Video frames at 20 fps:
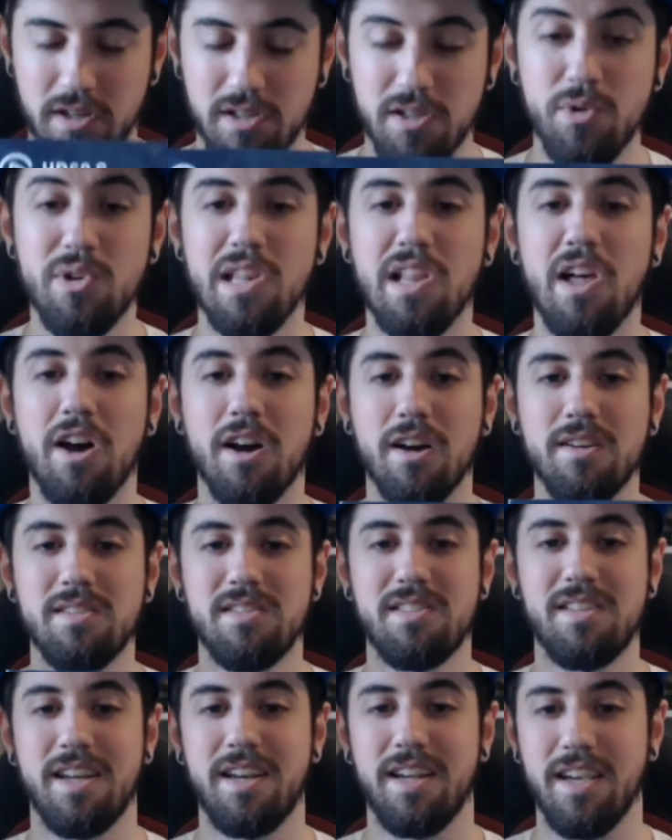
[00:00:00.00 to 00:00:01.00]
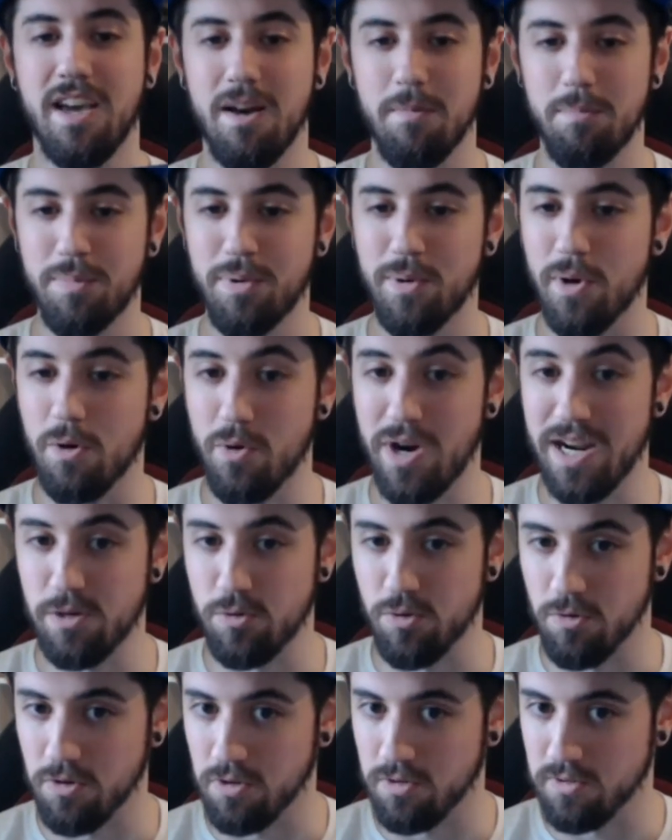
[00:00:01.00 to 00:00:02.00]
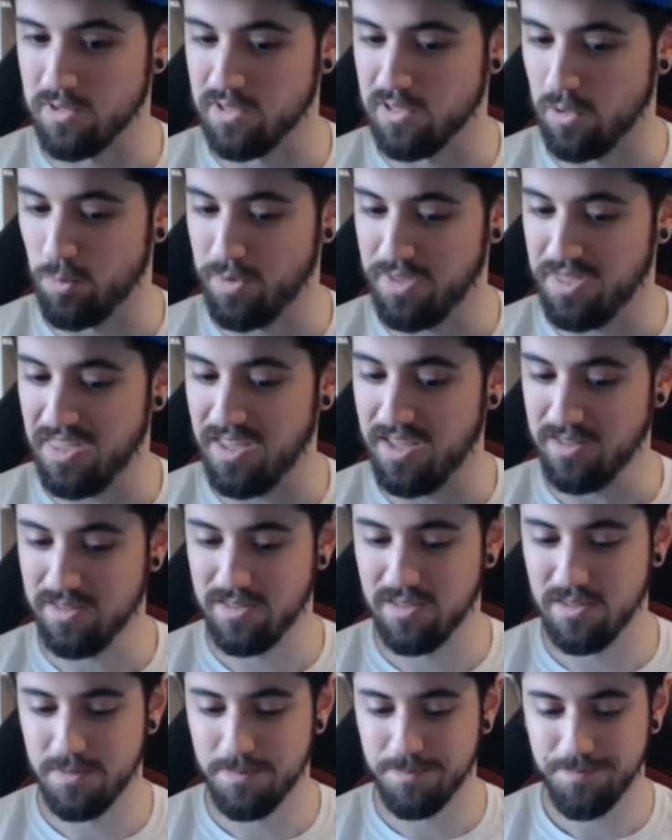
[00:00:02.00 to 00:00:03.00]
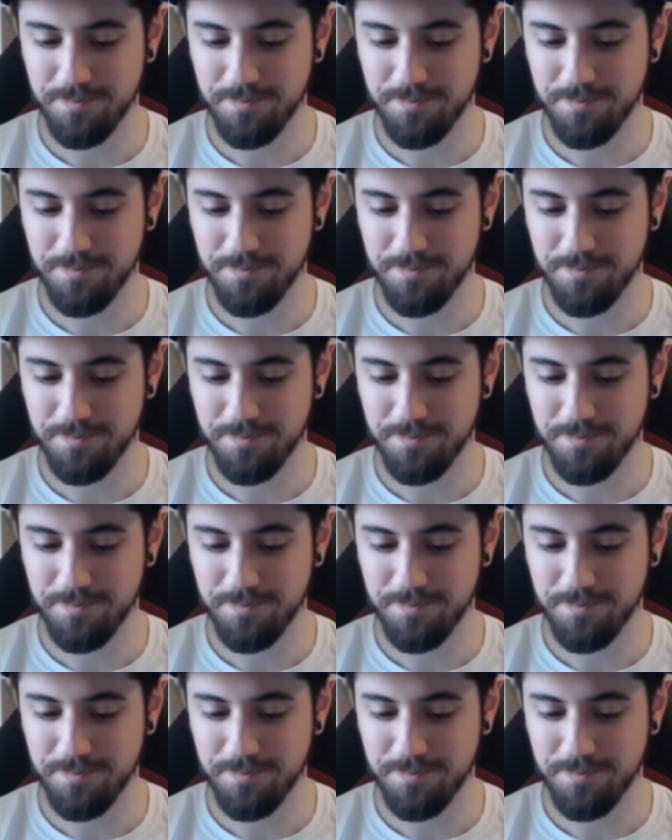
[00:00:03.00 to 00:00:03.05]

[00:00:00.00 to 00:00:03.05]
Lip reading: good luck setting up a retro console with this.